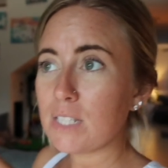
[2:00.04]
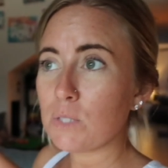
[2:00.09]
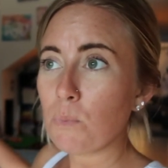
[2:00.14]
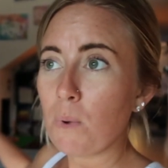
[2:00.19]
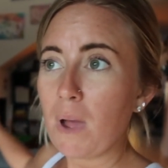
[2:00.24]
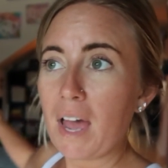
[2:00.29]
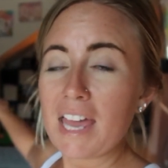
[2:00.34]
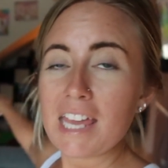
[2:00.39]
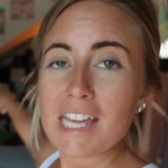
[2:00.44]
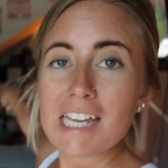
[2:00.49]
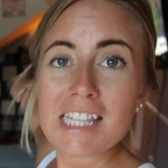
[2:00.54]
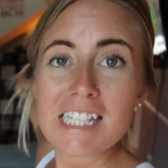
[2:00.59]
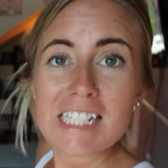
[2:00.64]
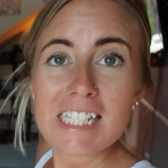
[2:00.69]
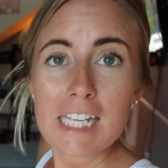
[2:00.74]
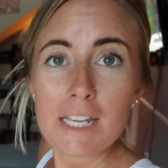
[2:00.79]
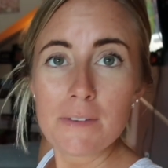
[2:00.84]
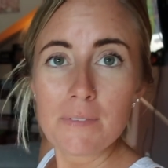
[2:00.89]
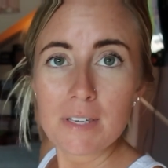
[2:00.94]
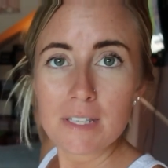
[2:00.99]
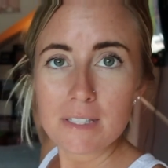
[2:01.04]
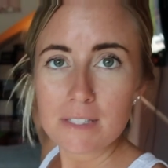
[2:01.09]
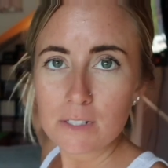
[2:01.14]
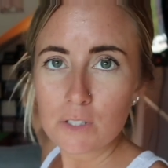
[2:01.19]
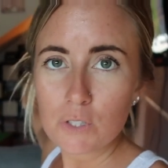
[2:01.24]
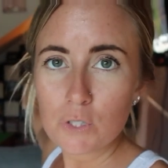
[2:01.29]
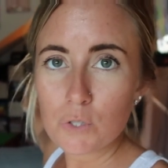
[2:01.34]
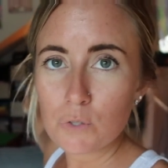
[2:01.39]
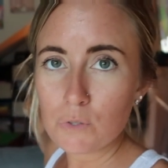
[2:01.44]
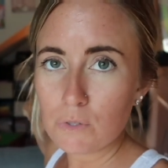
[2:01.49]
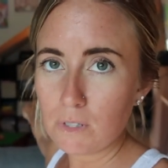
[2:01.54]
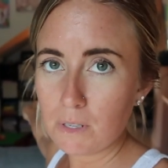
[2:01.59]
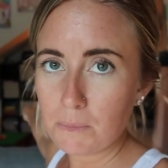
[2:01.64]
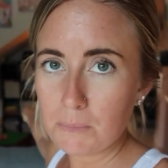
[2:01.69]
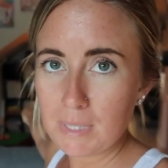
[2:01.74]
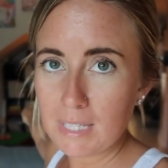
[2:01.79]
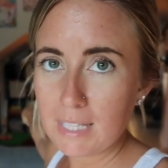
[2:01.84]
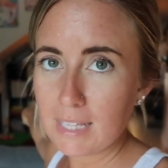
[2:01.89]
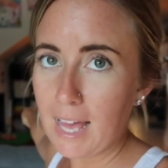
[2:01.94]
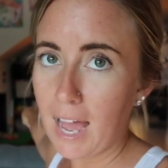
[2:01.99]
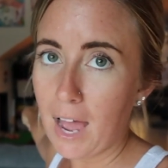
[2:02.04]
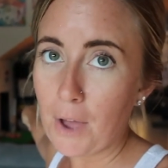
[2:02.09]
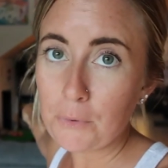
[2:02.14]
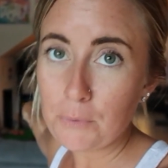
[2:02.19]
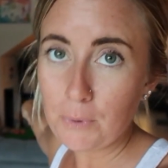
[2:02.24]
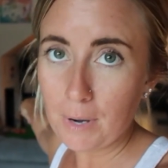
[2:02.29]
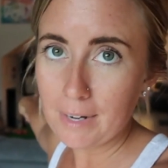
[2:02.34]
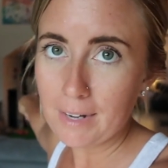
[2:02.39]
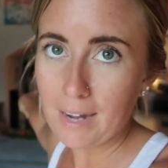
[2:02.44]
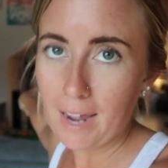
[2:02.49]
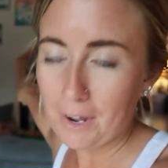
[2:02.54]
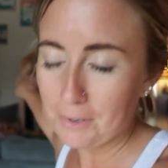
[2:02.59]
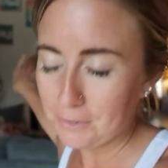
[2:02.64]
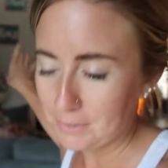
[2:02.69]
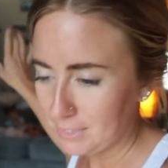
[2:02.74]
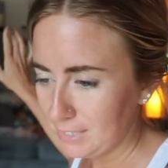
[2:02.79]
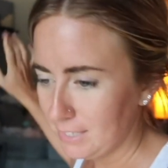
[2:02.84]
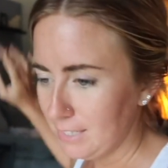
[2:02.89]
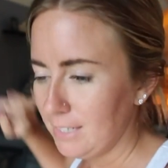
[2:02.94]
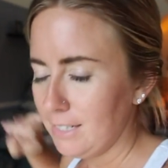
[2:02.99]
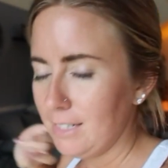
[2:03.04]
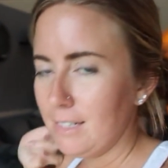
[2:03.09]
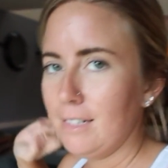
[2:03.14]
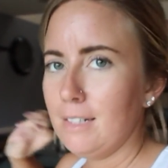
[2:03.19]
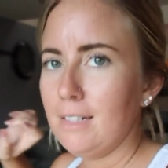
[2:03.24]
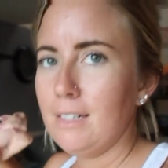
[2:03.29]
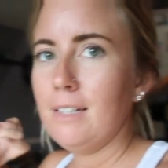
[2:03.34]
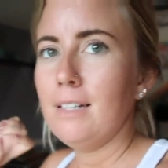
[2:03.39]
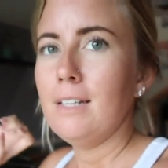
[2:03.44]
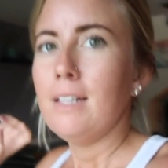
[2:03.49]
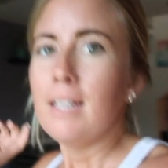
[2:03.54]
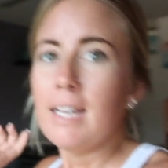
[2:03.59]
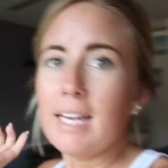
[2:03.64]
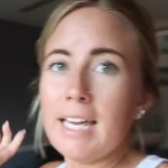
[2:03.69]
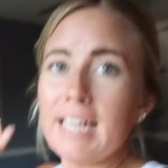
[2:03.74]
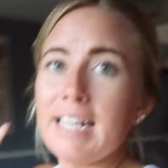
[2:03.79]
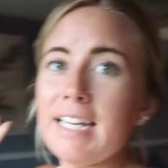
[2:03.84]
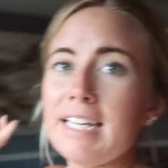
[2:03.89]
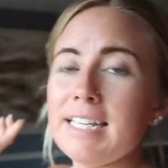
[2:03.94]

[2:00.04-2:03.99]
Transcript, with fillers: is why the TV is extremely loud right now. It